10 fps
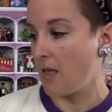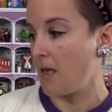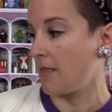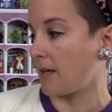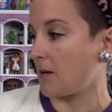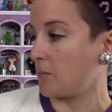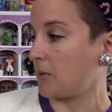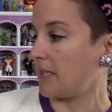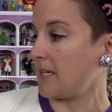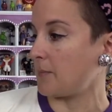The
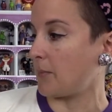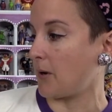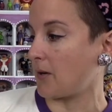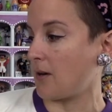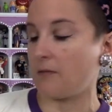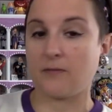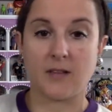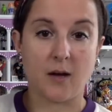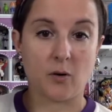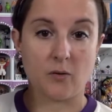Complete Book of
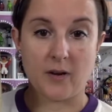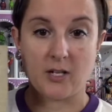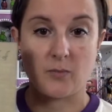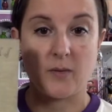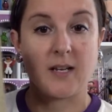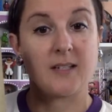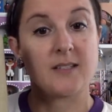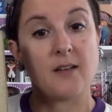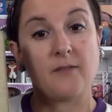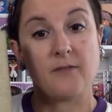Flower Arrangement. It's
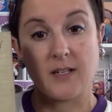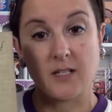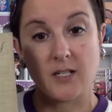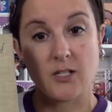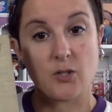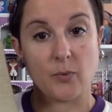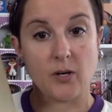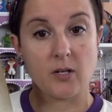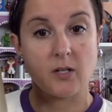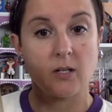a vintage
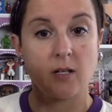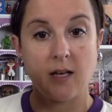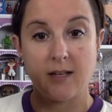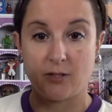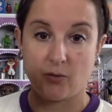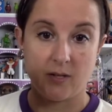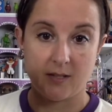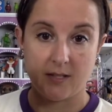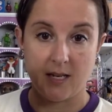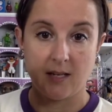book, as you can
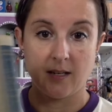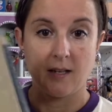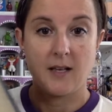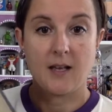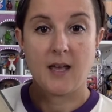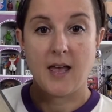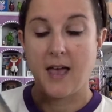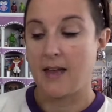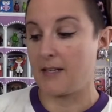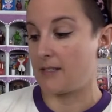see,
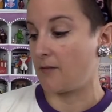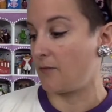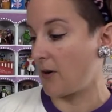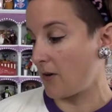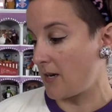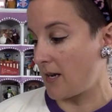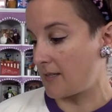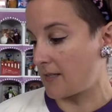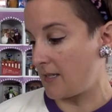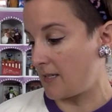and it's in very
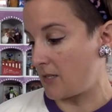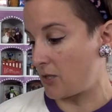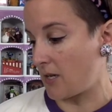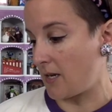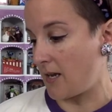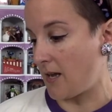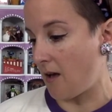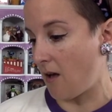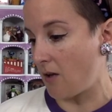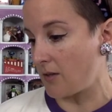nice condition. It
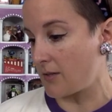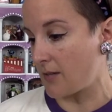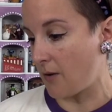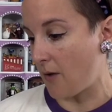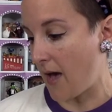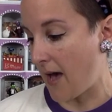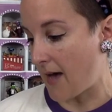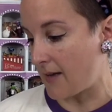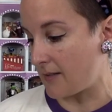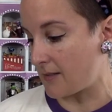also
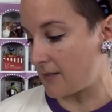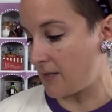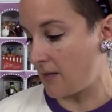has